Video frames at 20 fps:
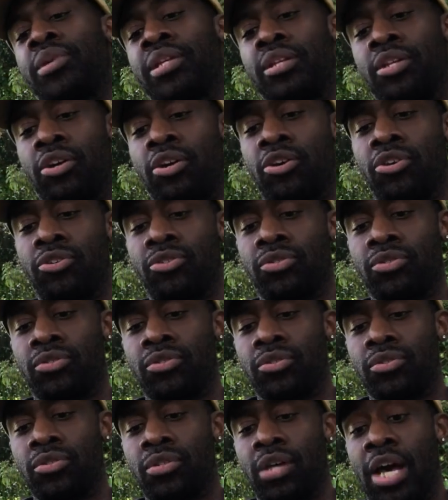we learned,
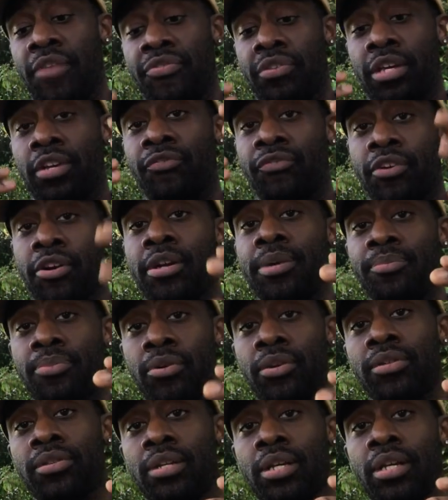I think a very
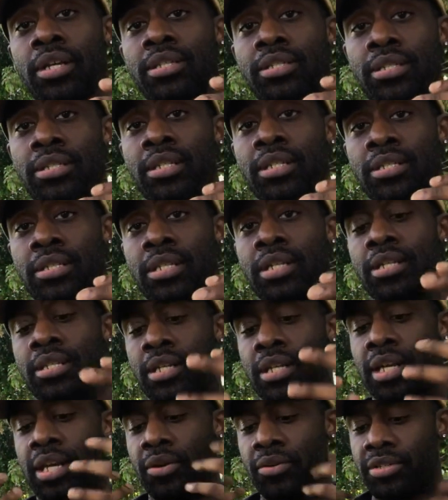important thing is, is getting
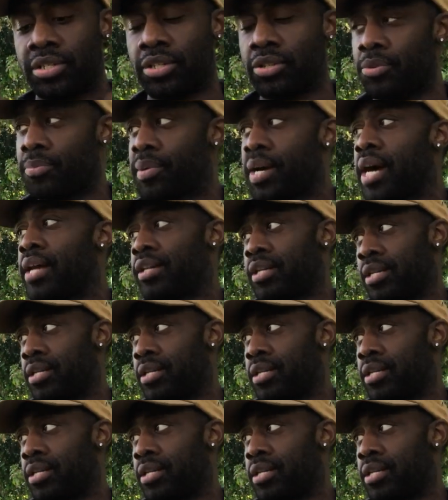the language in your body.